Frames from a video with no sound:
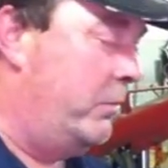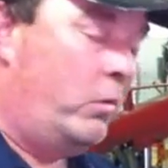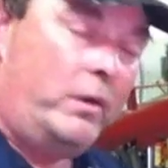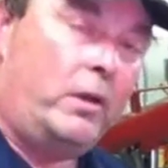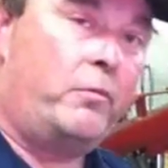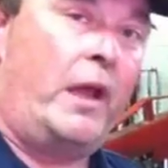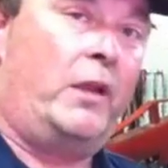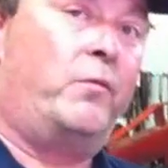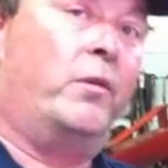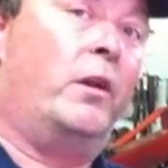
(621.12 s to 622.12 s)
But we do
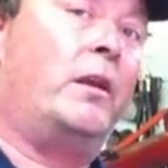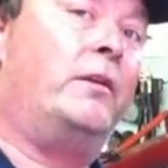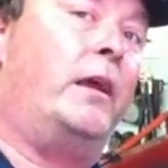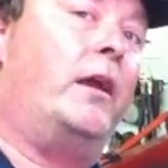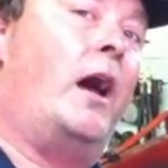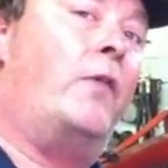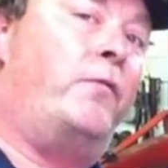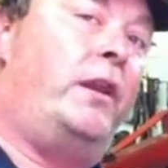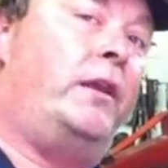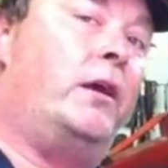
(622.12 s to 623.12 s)
thank you for looking at our
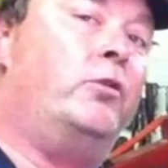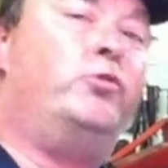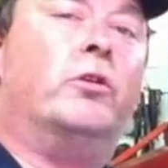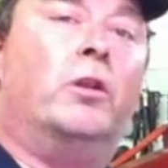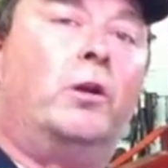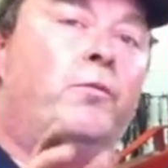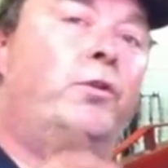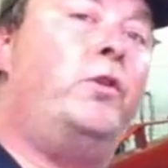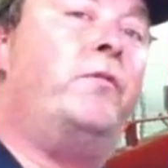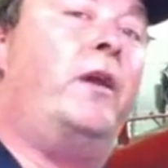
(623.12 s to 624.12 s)
videos. Look for
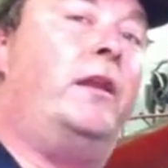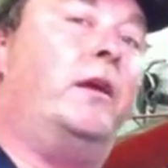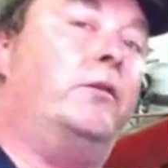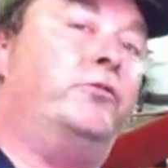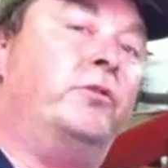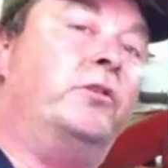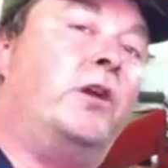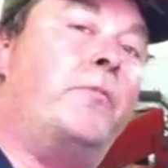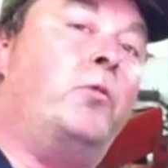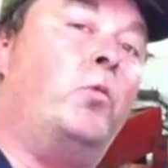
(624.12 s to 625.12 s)
new videos in the
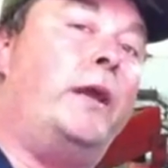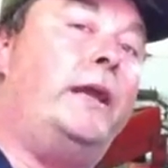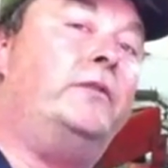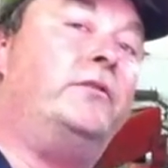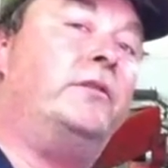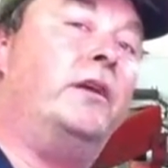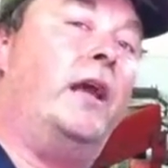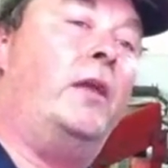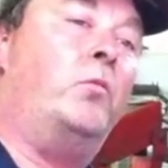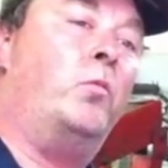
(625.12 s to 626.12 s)
coming weeks,
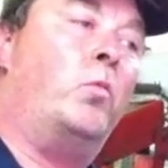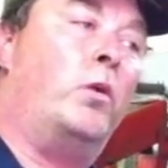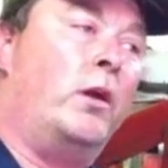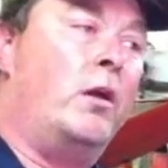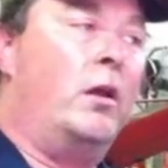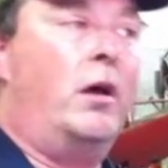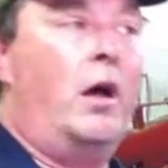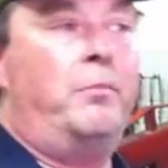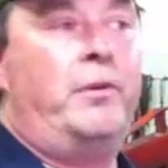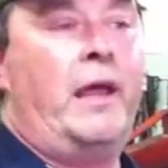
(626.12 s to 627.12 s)
and we're going to
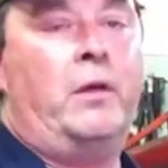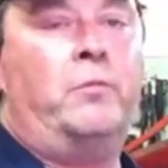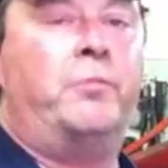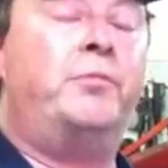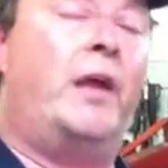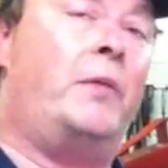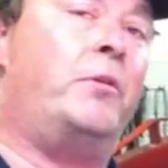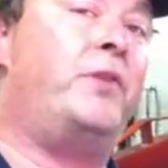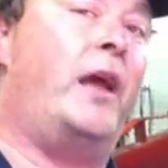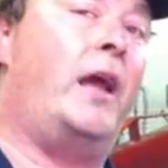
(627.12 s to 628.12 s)
update them from
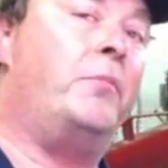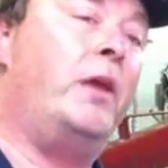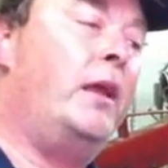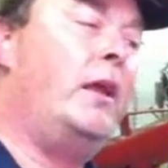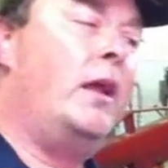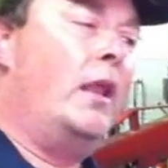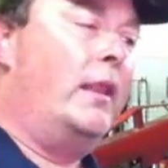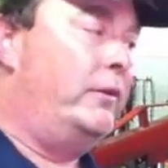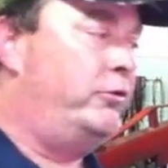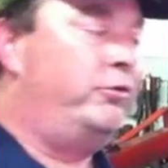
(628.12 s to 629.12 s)
time to time.
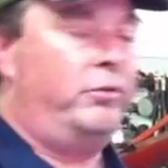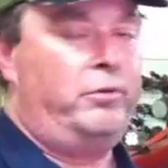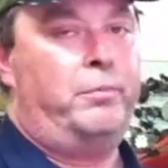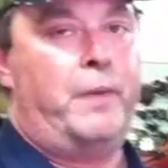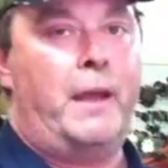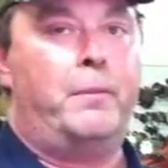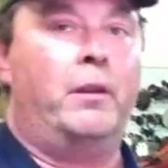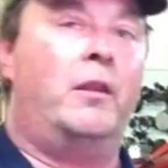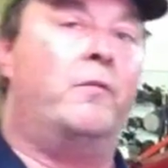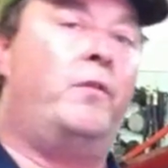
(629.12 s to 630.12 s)
Let you see new
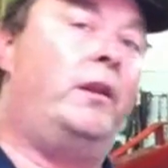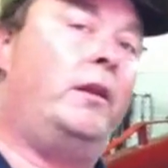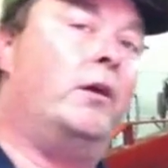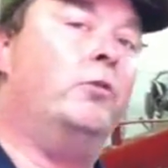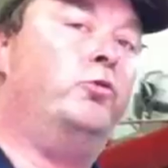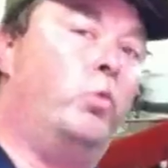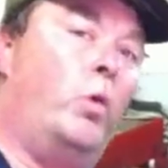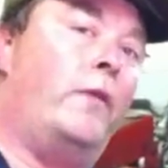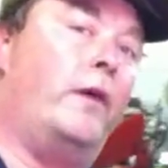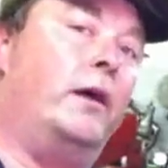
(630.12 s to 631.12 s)
people in the videos
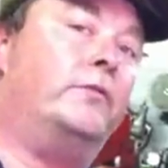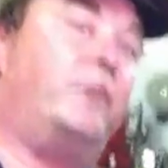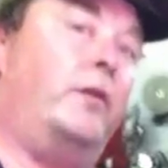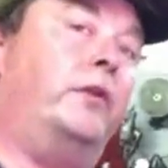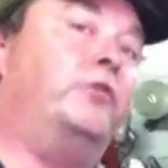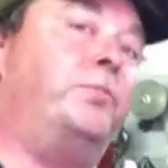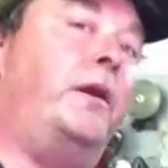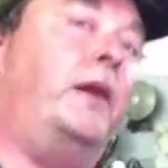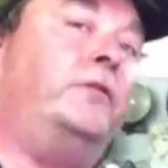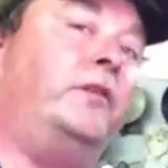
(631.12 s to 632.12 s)
with us that are
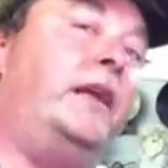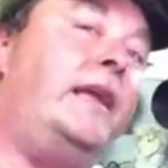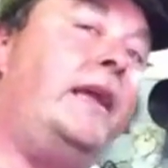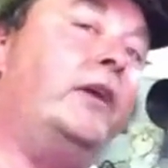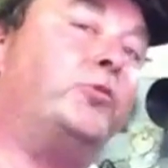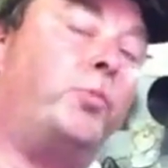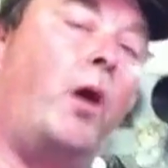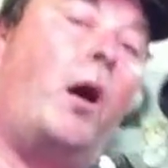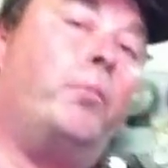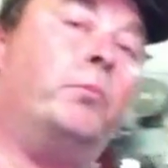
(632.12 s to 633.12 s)
experiencing ES
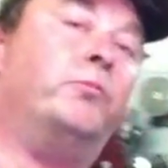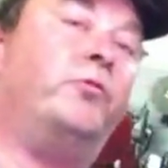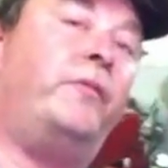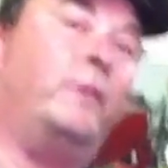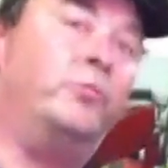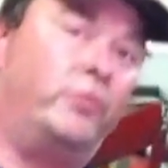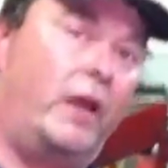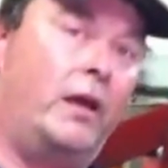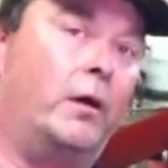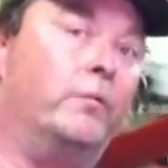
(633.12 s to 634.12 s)
problems
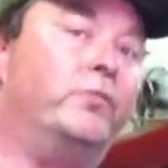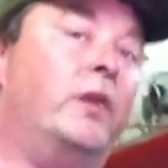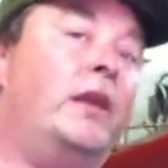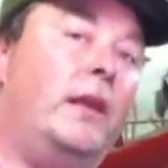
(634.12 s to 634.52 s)
themselves,